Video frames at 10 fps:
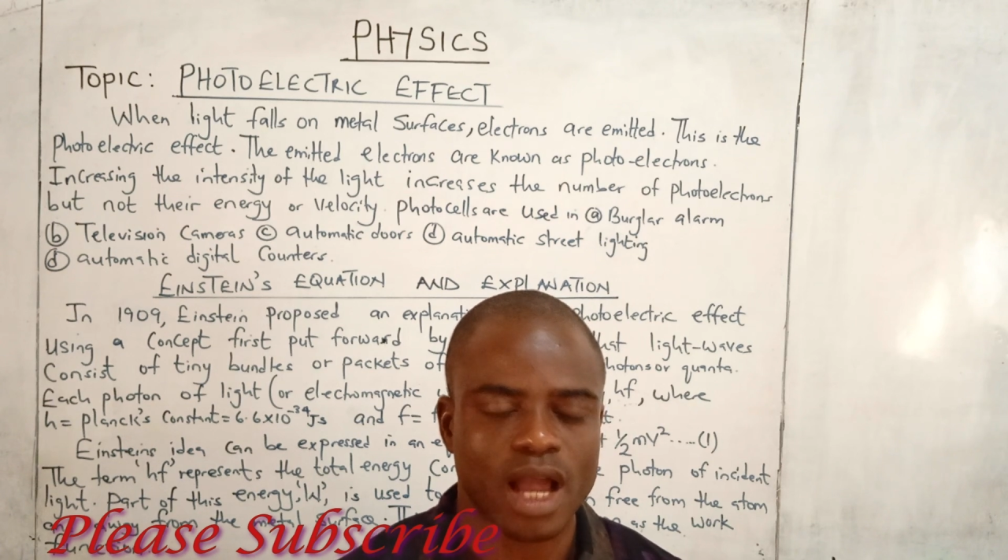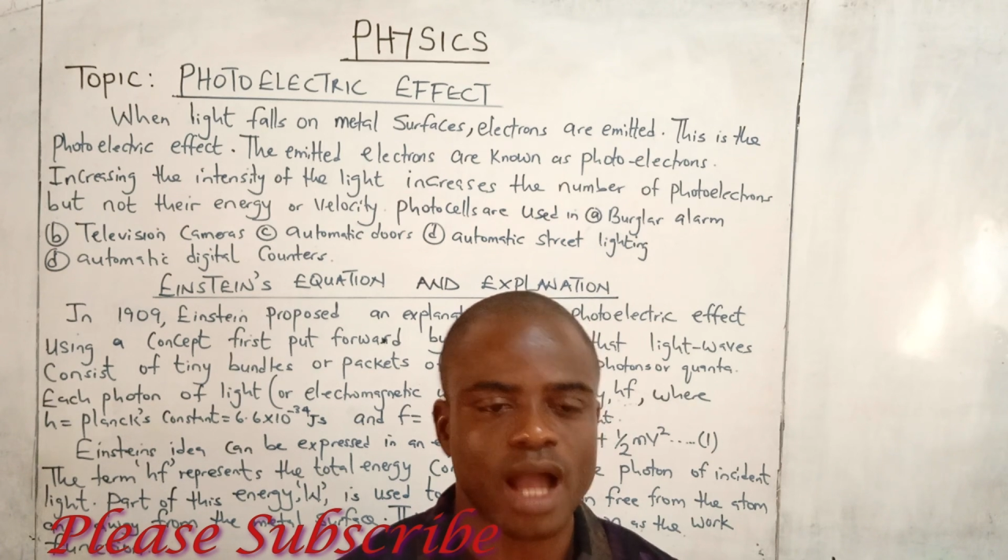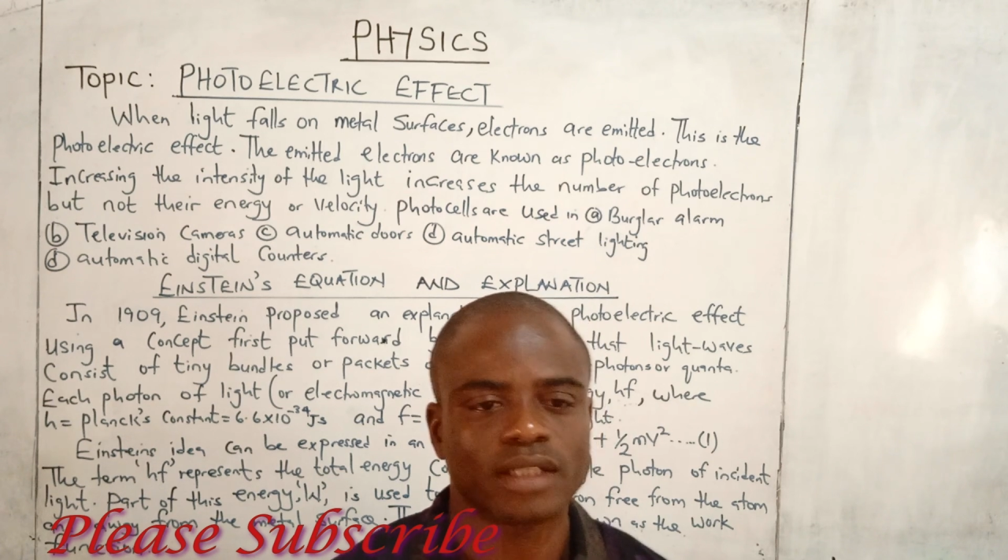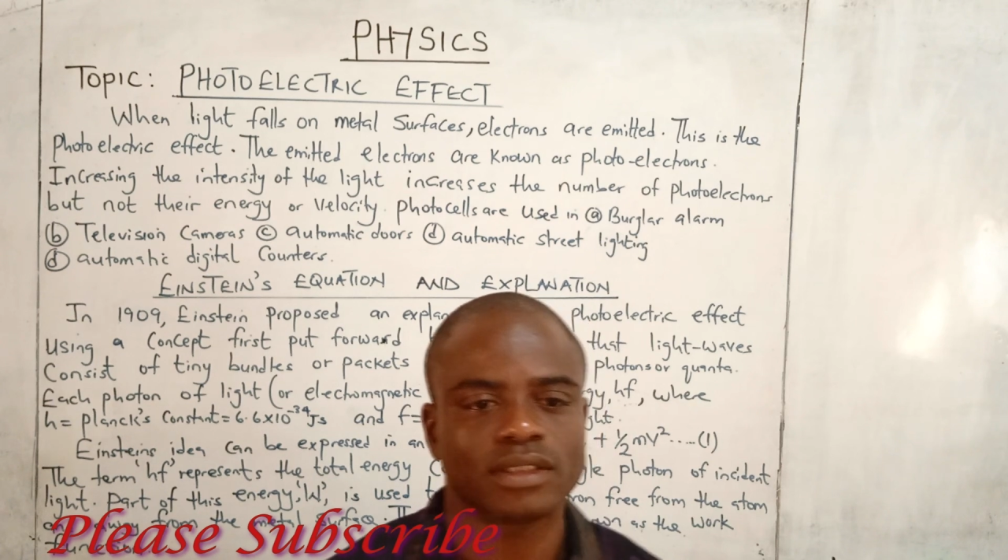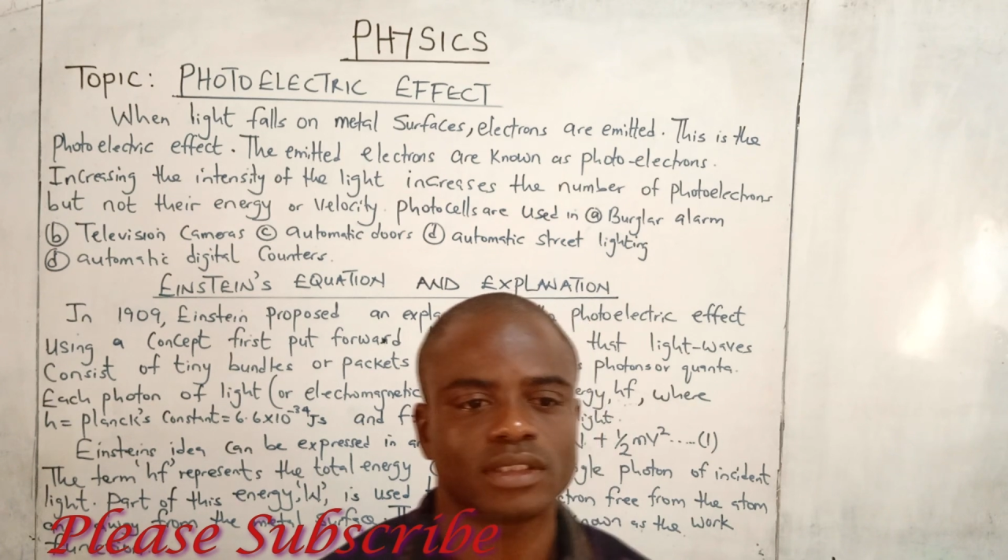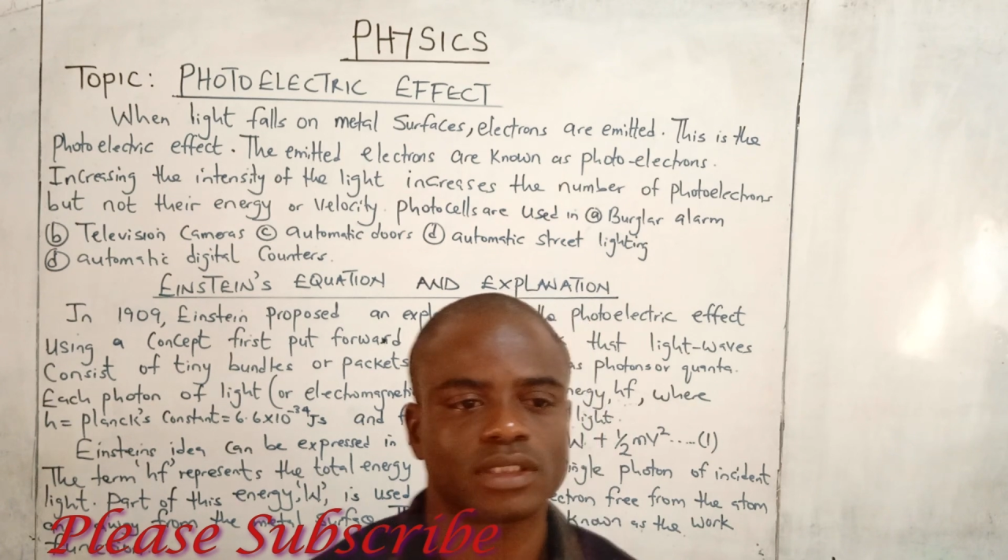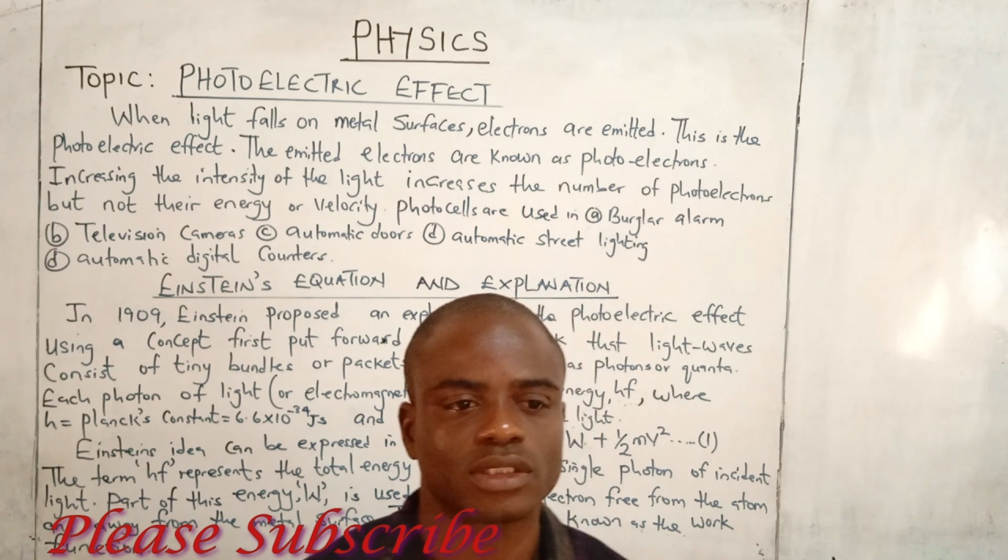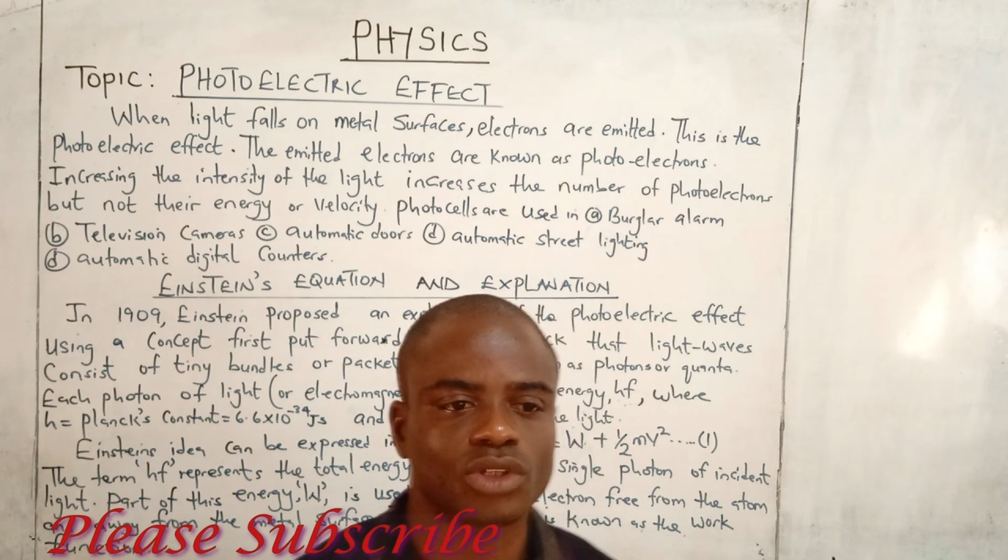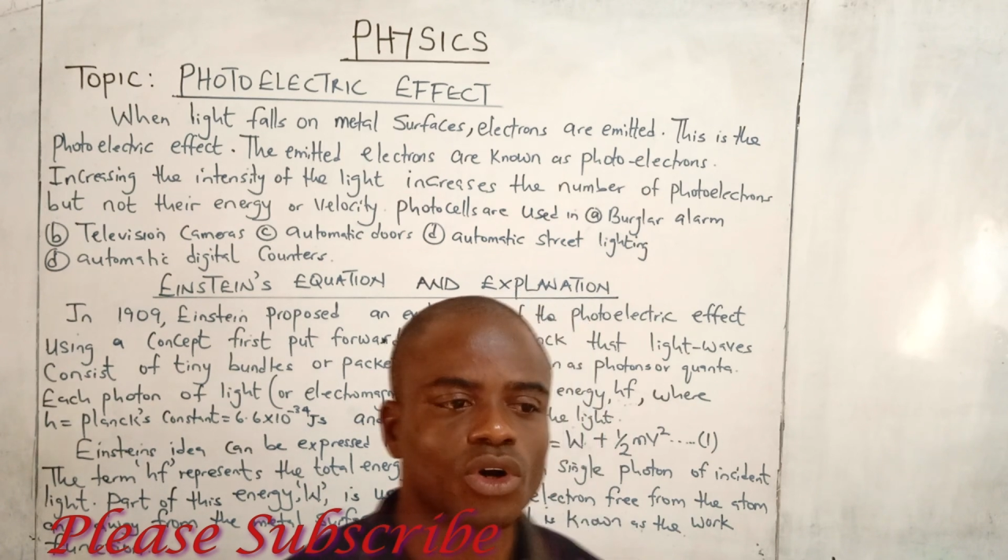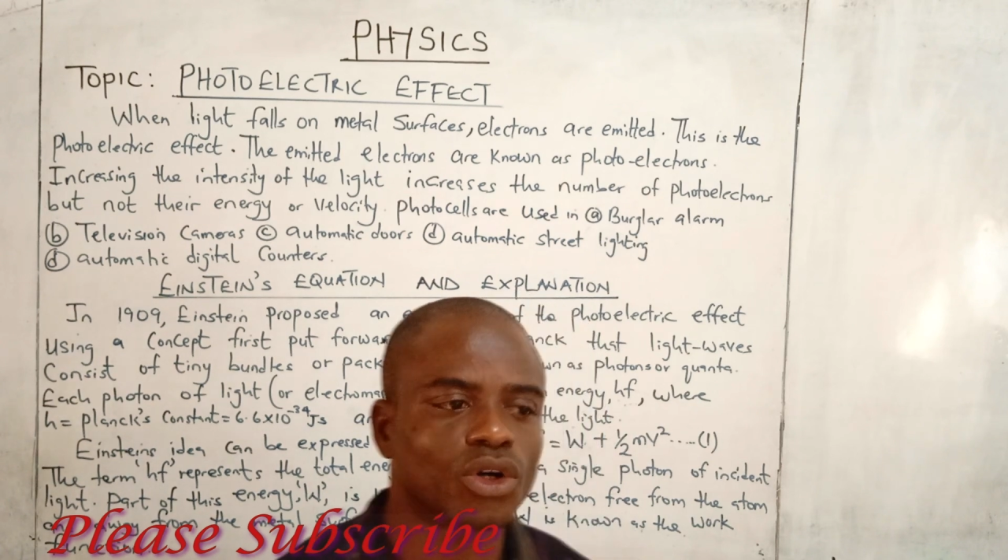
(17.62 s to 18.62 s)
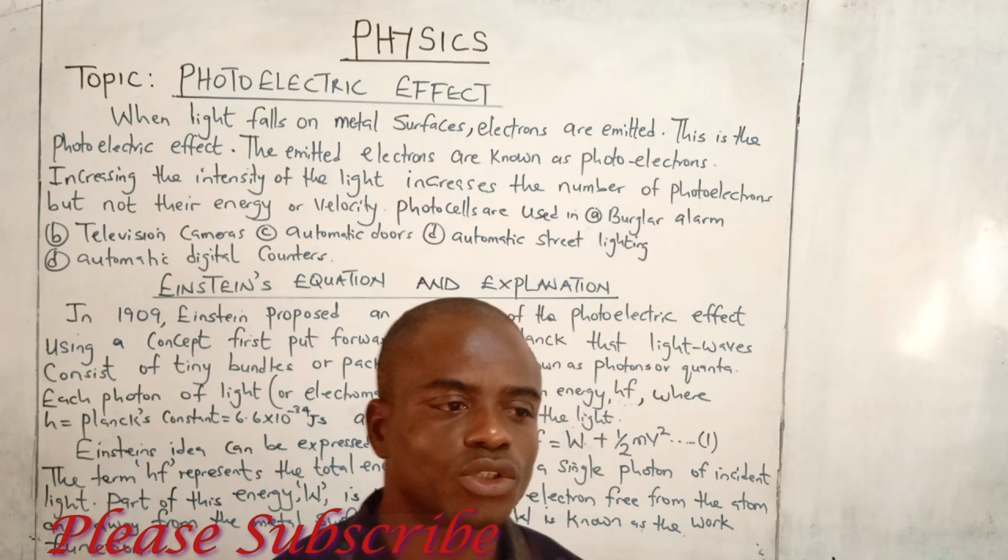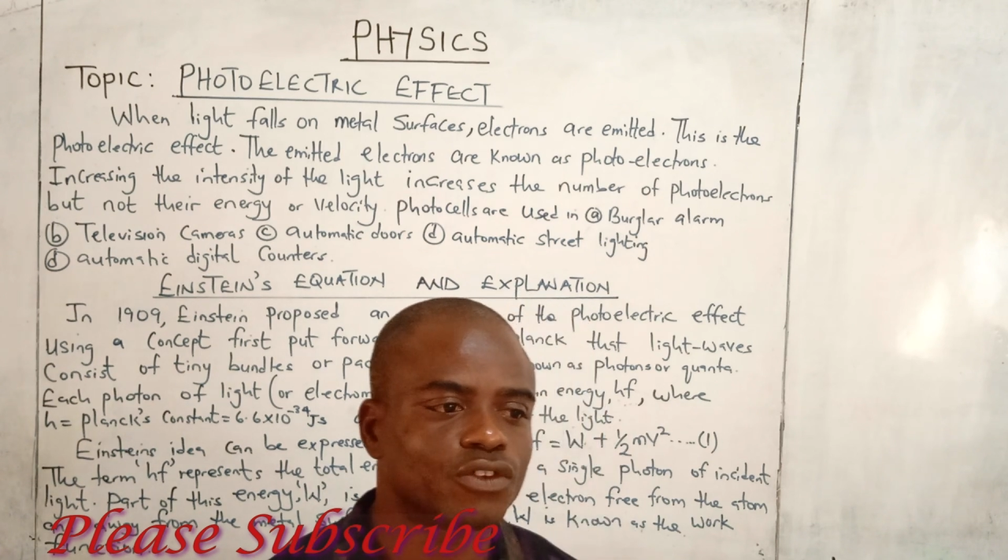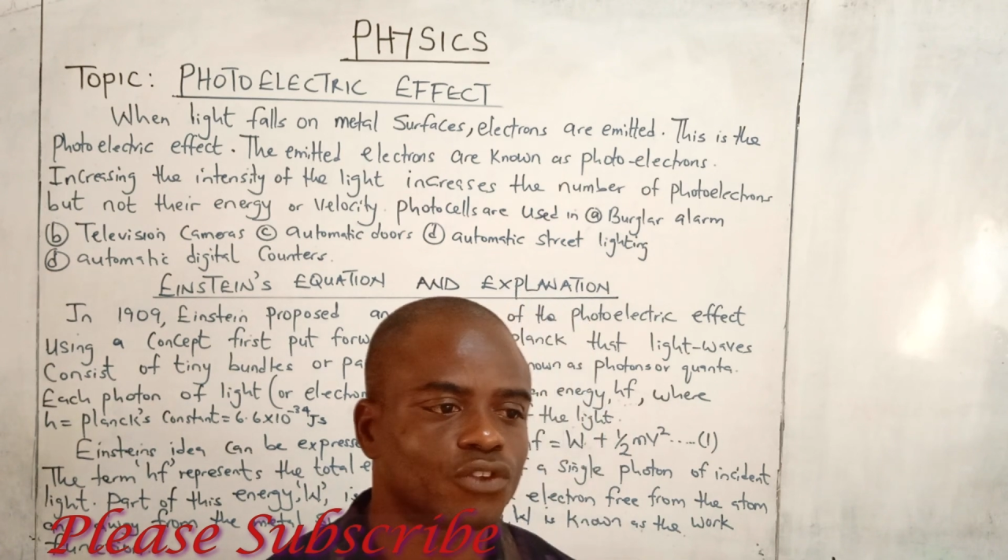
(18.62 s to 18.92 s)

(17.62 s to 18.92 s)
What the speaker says: and this is called